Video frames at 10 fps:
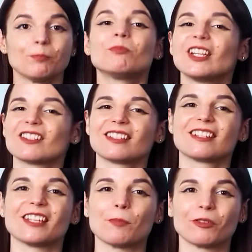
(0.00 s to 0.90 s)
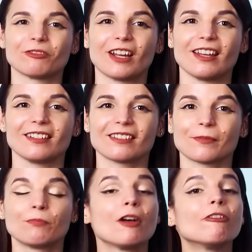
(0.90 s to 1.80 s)
Here's an example phrase.
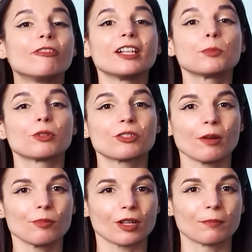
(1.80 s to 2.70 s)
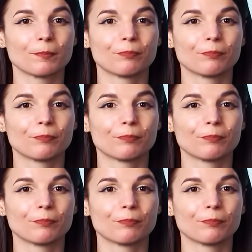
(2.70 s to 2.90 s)
Fill a prescription.